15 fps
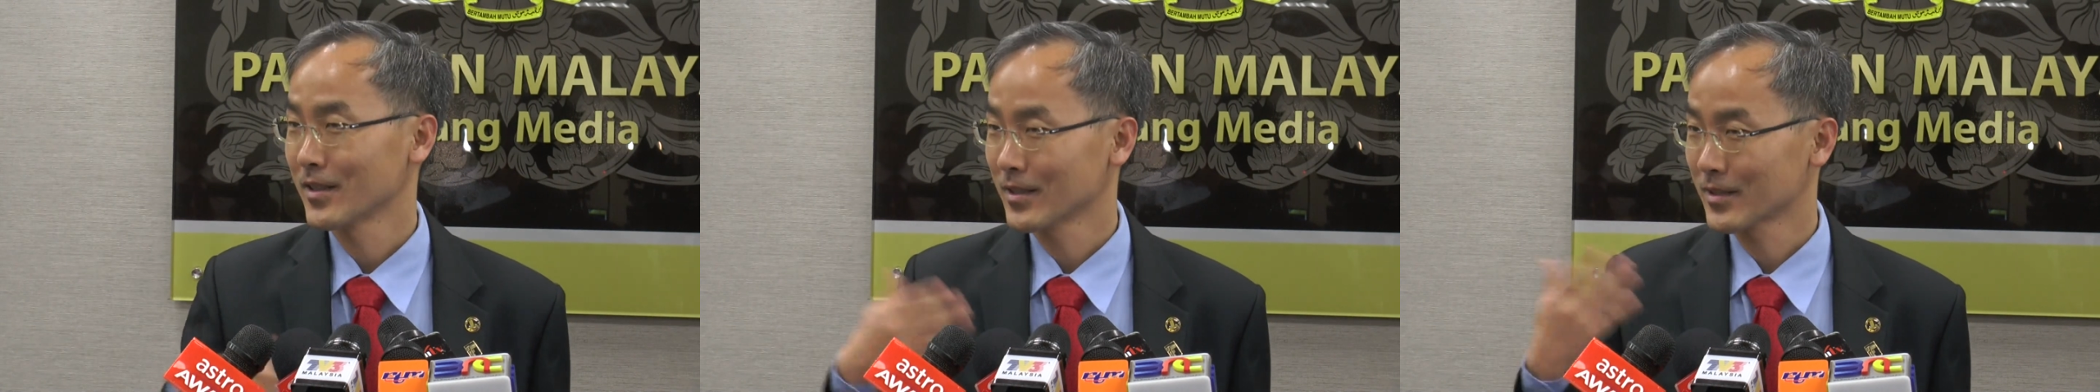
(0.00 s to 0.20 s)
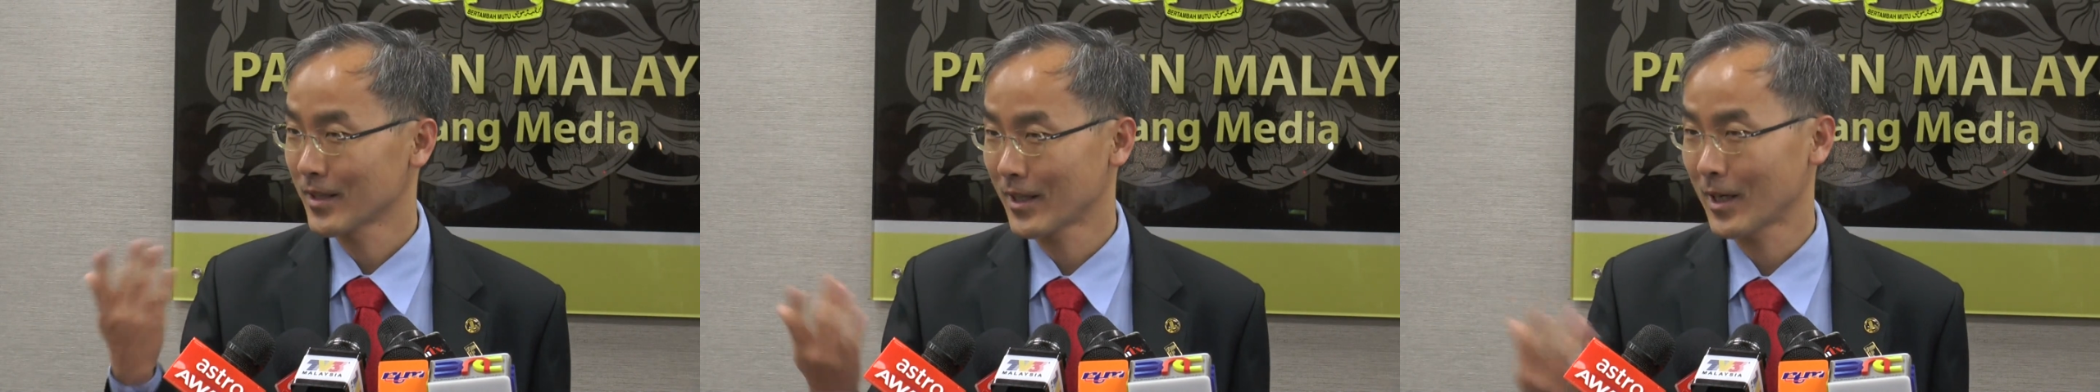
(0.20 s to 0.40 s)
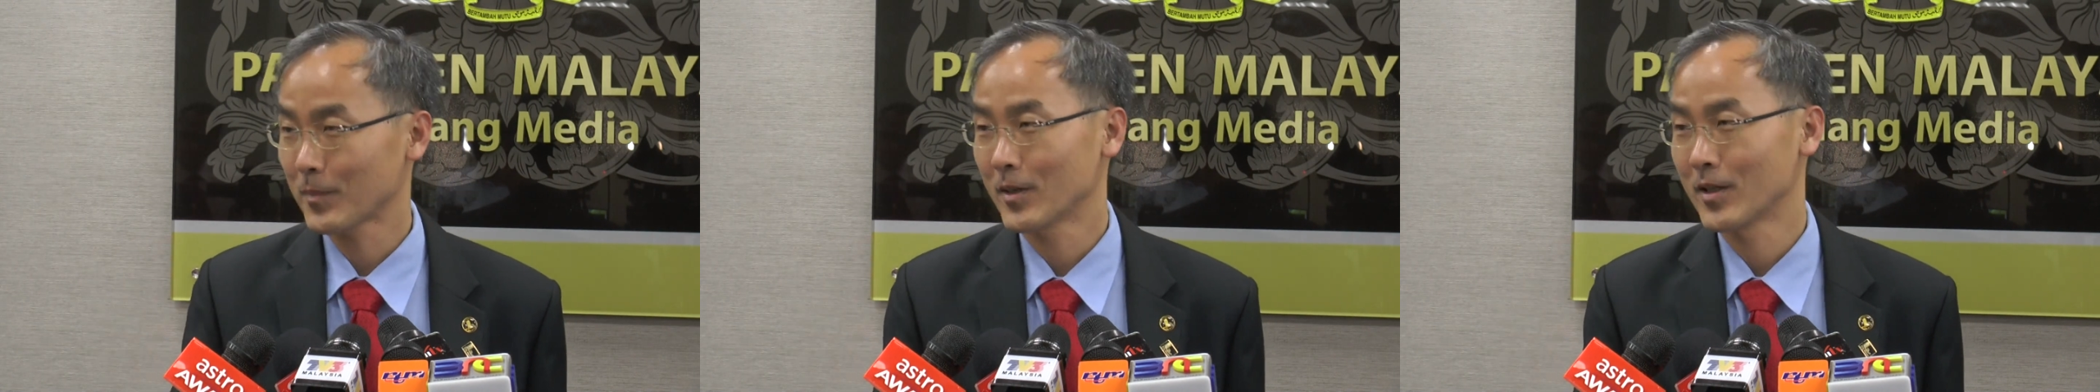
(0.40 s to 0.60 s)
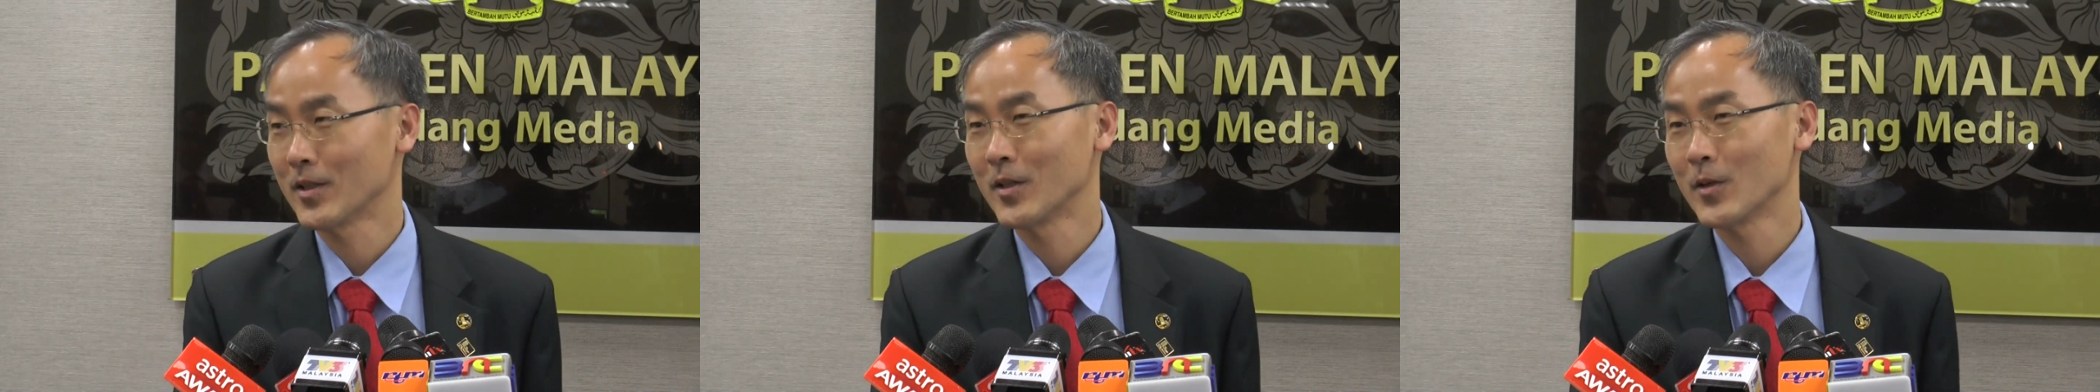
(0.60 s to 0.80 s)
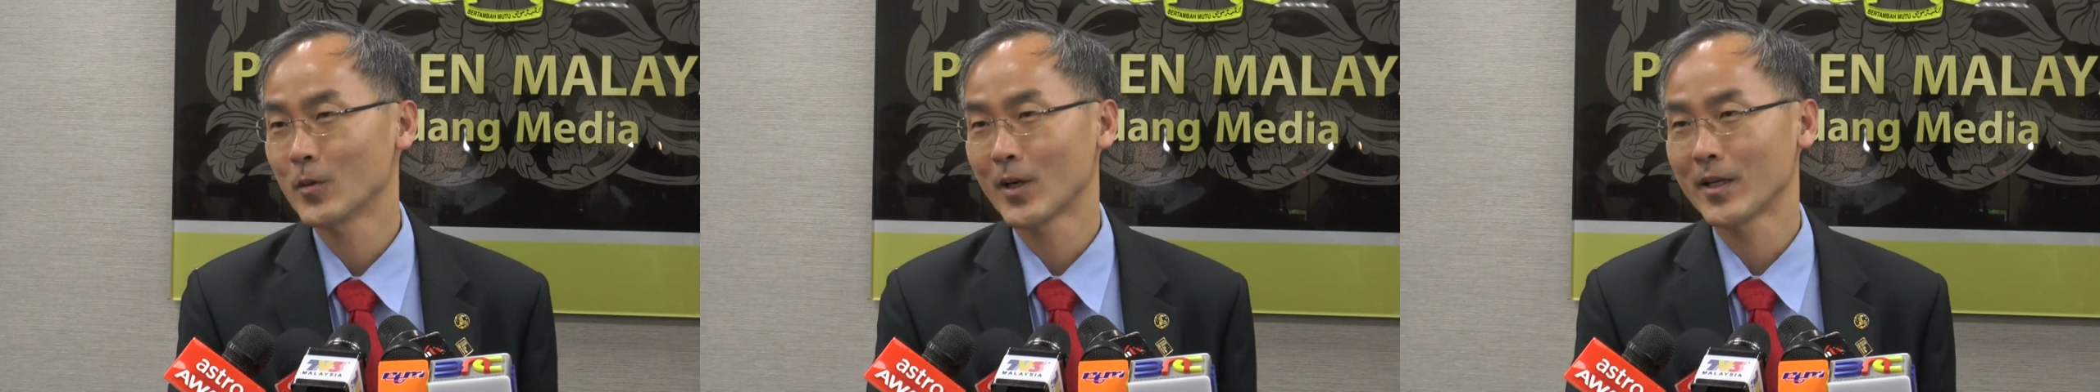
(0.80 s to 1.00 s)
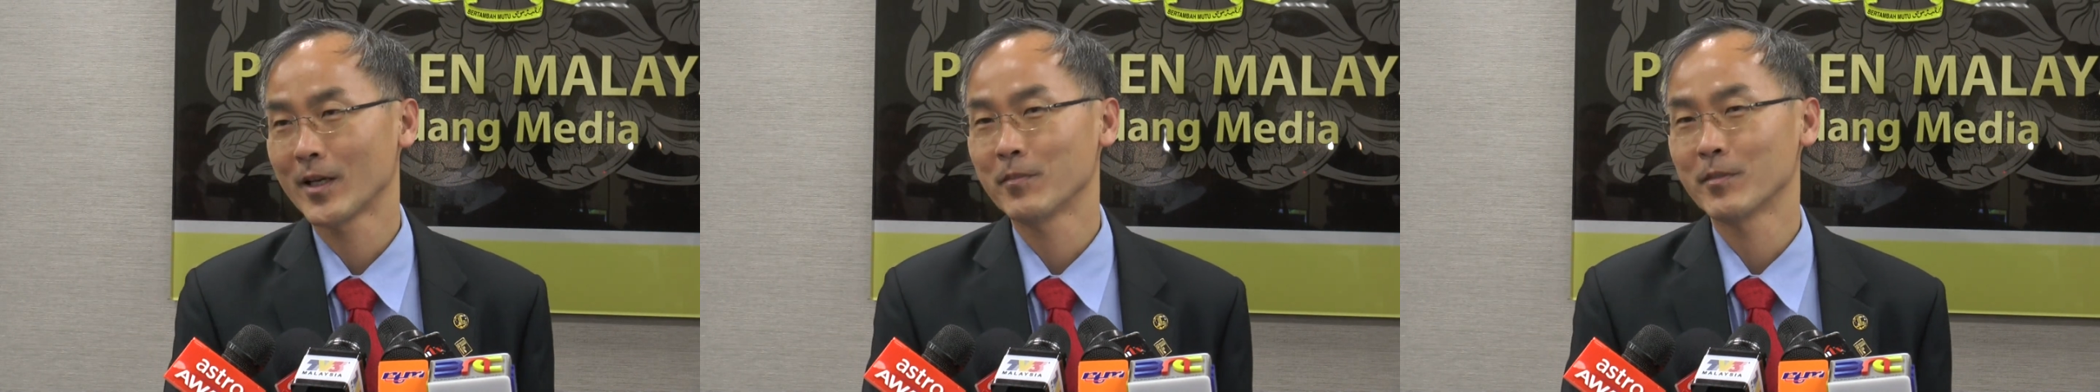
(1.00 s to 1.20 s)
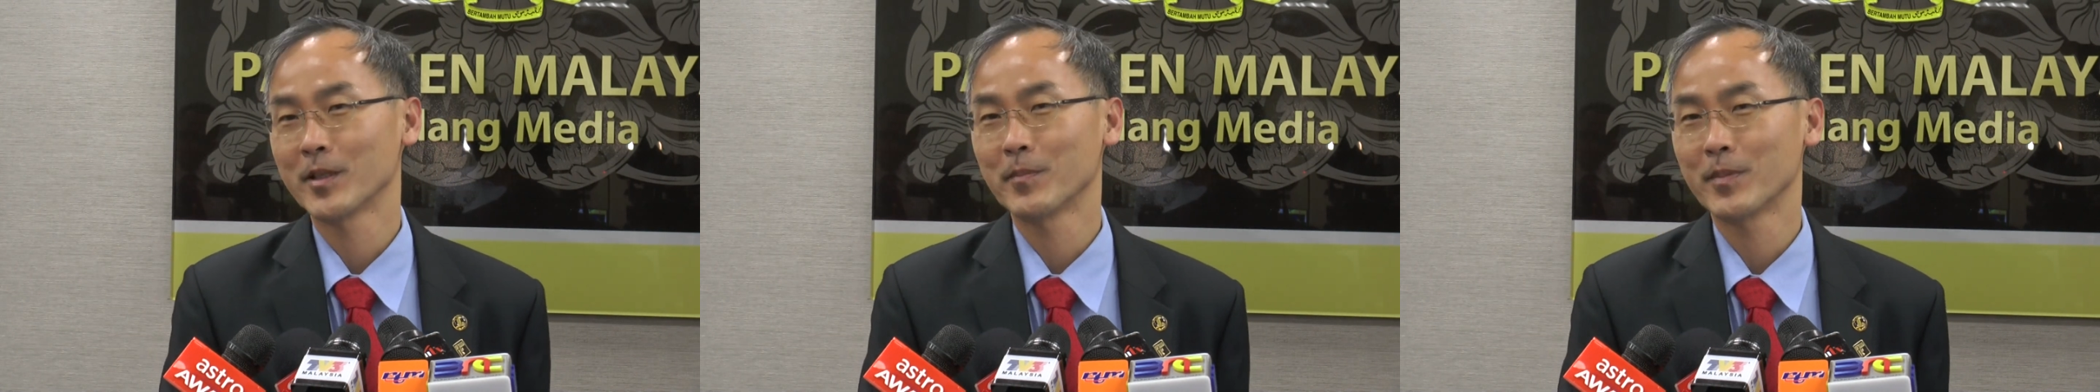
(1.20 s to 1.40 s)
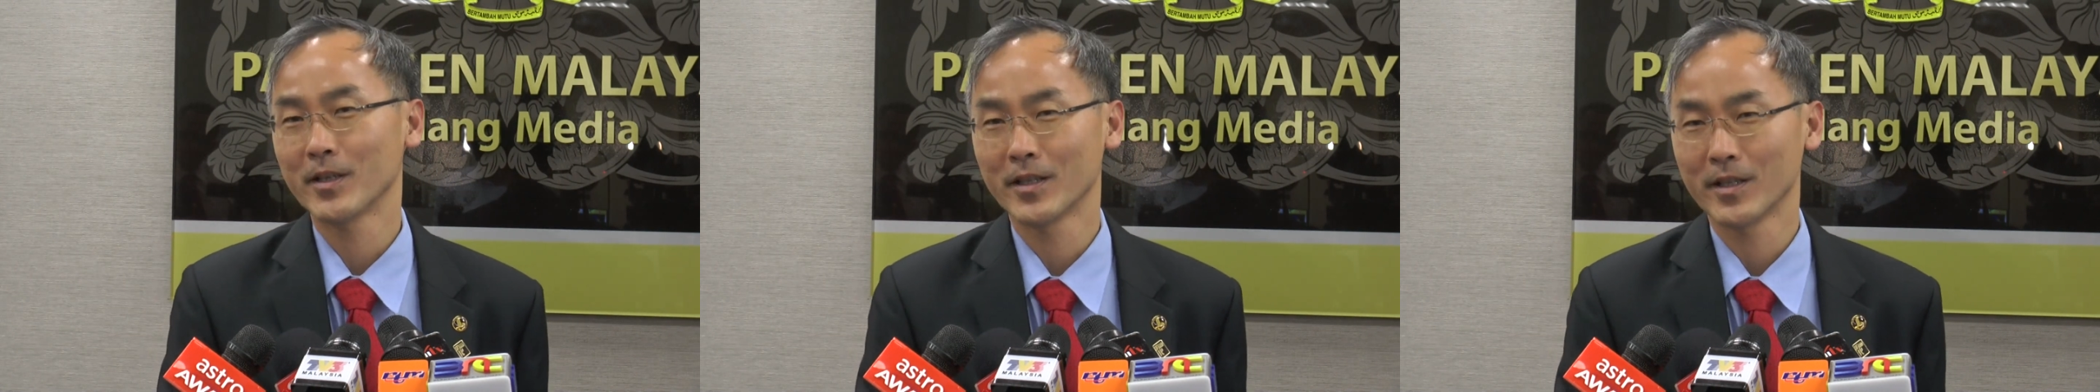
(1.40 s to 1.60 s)
set up a new
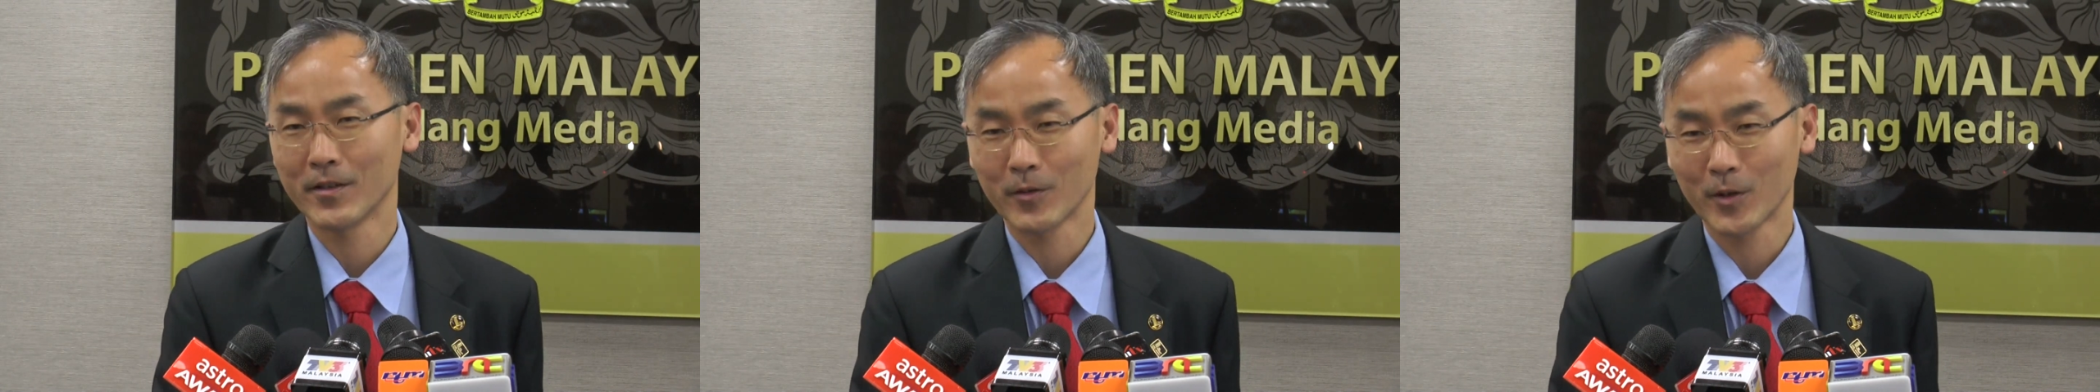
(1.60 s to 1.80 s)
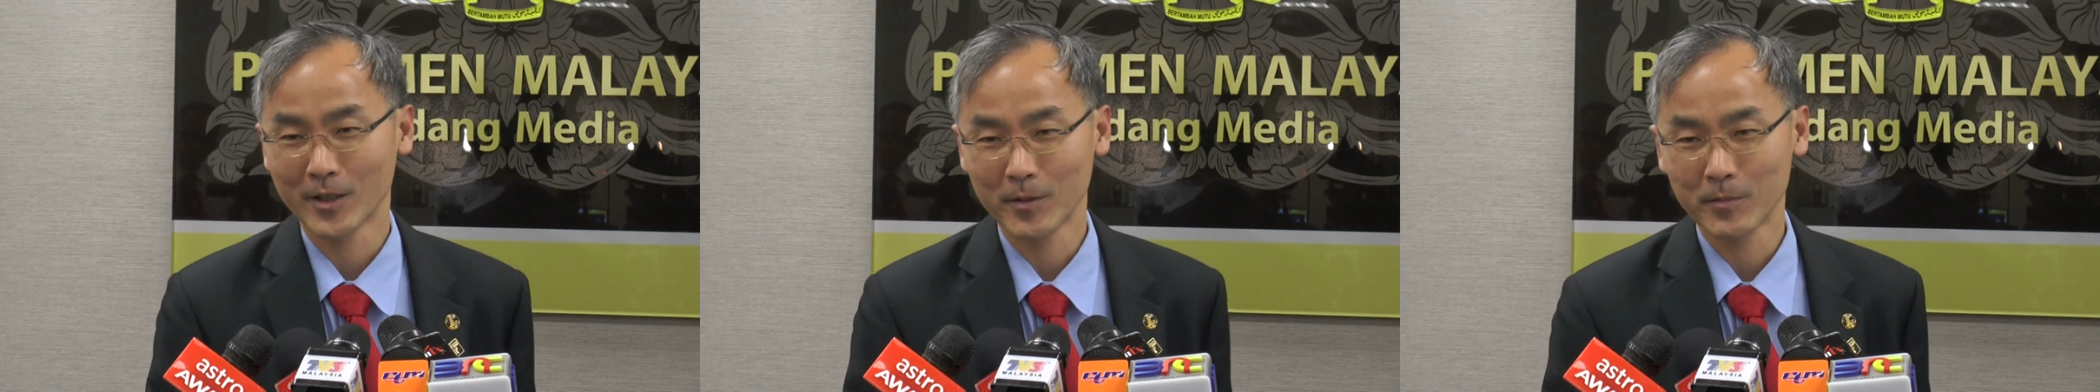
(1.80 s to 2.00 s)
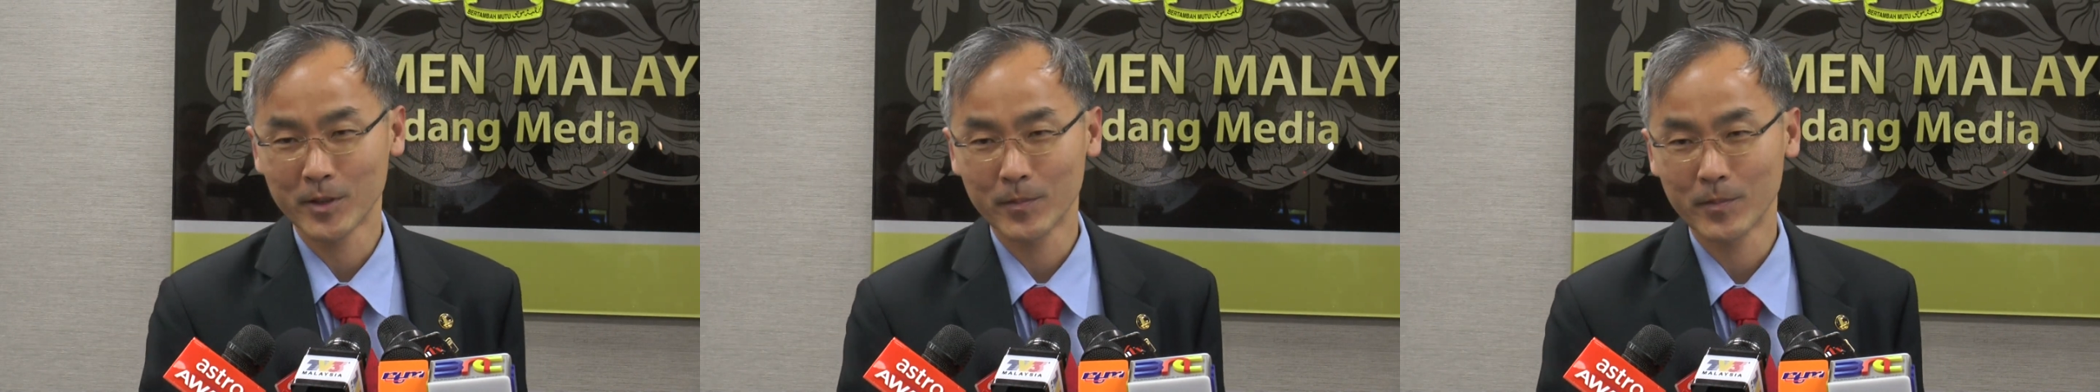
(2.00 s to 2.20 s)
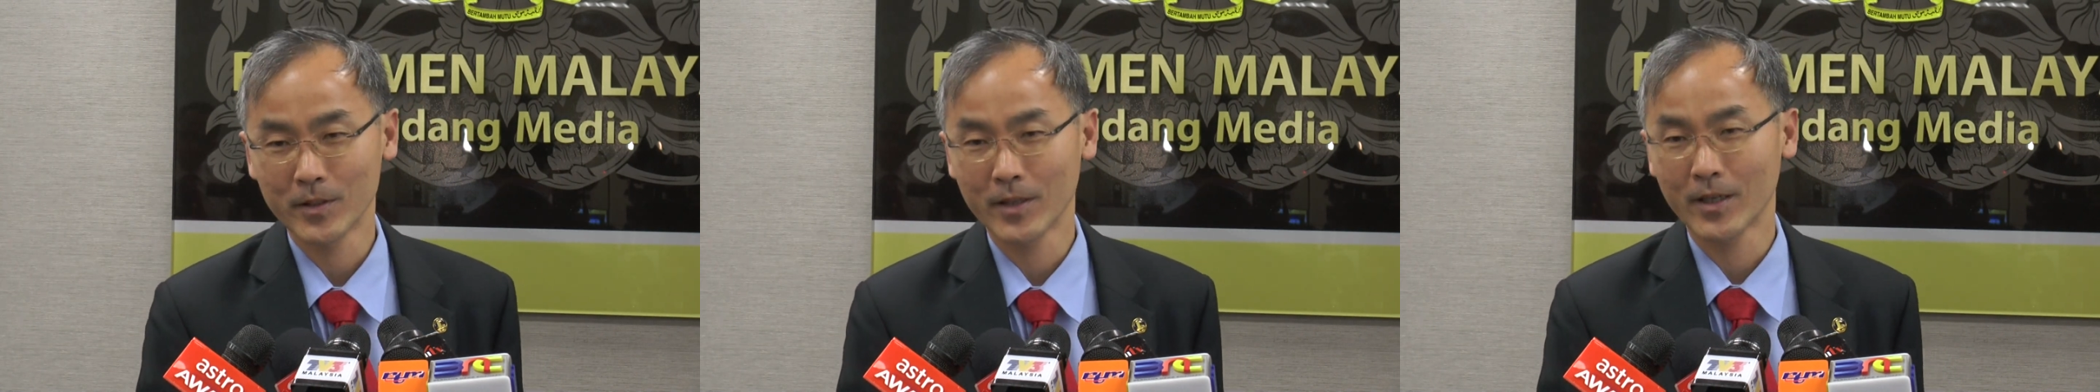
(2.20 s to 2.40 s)
1MDB if 1MDB